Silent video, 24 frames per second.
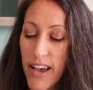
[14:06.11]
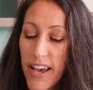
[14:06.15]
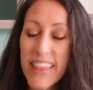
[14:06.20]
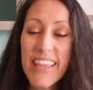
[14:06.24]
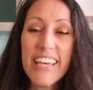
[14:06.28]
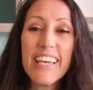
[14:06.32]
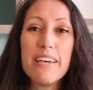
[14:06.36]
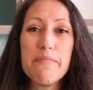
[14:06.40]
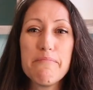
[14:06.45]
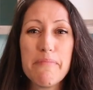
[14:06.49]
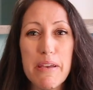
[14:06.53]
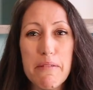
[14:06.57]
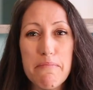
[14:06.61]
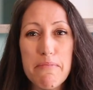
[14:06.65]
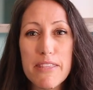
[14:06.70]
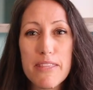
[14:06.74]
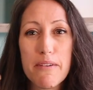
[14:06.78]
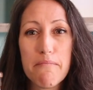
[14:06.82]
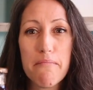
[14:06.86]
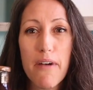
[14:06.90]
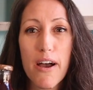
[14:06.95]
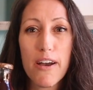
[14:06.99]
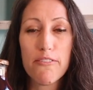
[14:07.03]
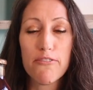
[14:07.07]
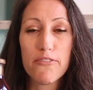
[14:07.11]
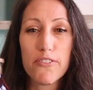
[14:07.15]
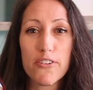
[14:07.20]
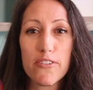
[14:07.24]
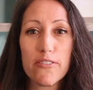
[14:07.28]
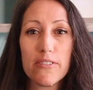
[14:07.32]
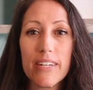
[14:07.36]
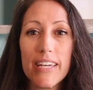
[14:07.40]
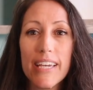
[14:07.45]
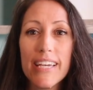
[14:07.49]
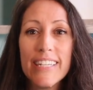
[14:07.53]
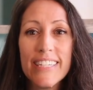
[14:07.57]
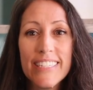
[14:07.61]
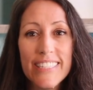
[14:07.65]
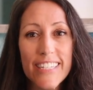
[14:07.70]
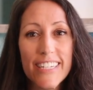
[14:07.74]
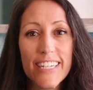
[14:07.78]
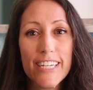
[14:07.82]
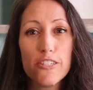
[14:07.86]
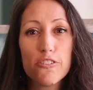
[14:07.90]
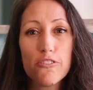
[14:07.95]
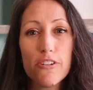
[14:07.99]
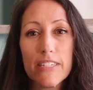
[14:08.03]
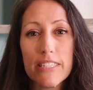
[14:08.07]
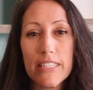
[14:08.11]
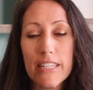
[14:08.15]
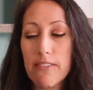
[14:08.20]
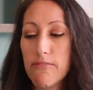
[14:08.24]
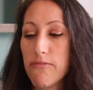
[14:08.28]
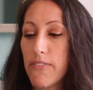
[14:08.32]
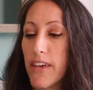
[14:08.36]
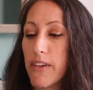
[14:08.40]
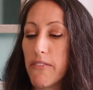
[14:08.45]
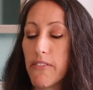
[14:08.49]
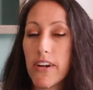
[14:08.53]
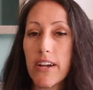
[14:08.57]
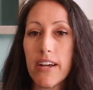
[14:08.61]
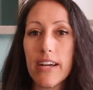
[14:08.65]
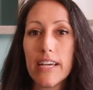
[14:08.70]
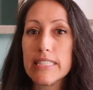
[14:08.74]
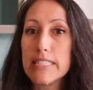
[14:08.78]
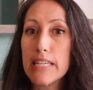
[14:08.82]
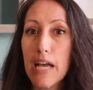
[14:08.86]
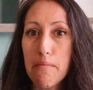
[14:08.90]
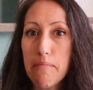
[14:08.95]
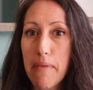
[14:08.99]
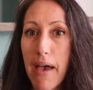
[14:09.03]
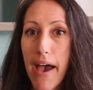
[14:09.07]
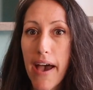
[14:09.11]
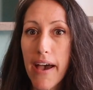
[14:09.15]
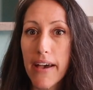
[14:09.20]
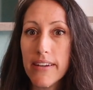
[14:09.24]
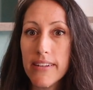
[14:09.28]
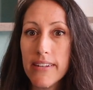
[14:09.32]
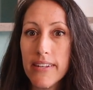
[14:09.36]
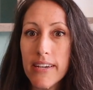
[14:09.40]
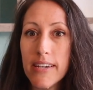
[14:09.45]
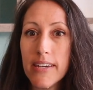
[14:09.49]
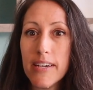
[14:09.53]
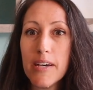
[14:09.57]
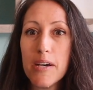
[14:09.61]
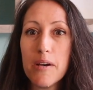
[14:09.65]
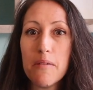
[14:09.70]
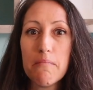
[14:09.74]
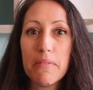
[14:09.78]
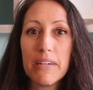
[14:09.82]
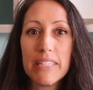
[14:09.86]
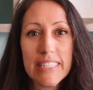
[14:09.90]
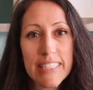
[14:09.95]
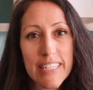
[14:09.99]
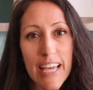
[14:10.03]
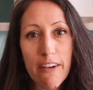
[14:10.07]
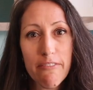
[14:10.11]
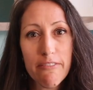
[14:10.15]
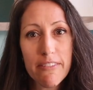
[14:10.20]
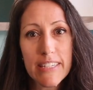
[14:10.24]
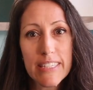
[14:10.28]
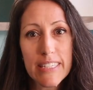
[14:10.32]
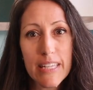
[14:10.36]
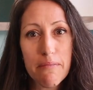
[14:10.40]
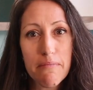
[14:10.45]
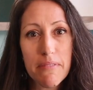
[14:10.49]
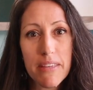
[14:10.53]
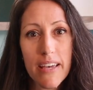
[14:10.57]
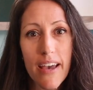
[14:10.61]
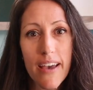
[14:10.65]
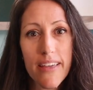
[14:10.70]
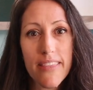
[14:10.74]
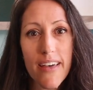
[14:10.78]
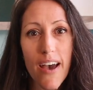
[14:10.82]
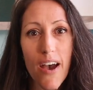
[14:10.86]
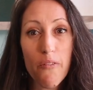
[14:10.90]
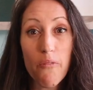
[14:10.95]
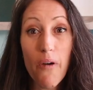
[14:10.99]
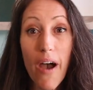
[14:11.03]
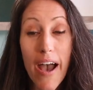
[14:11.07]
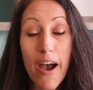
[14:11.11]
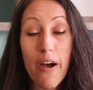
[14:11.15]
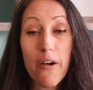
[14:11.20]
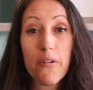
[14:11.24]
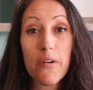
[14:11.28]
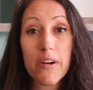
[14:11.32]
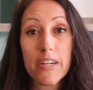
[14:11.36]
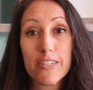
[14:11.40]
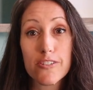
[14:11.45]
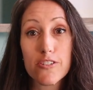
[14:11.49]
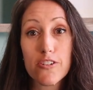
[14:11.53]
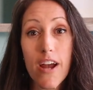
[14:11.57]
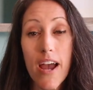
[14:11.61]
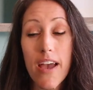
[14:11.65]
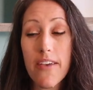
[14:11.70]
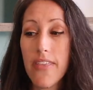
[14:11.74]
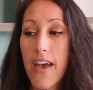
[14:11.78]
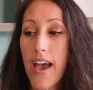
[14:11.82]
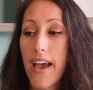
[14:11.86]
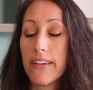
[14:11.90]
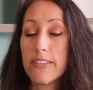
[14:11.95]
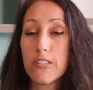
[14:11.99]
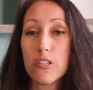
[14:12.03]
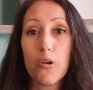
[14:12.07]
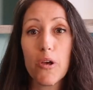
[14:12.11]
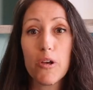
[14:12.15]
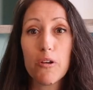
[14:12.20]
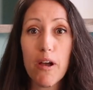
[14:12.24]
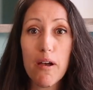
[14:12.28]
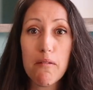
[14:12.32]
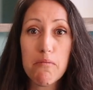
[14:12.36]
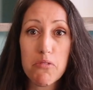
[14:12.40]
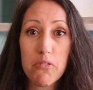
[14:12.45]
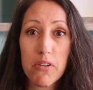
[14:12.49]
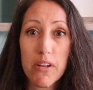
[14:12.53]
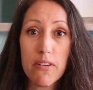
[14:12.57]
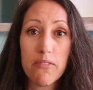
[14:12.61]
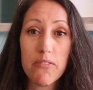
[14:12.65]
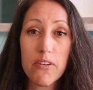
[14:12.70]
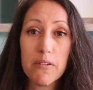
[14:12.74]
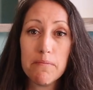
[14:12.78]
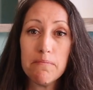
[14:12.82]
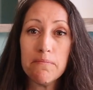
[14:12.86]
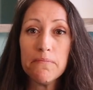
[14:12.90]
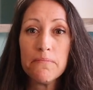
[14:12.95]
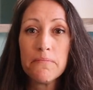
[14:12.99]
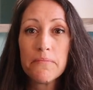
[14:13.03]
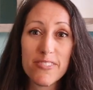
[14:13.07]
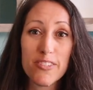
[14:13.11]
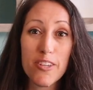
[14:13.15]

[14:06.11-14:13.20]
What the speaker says: I think it might be the monk fruit. It is an interesting flavor. It's not bad, but it's definitely something I thought, wow, I want to try that. So I grabbed 3 of them.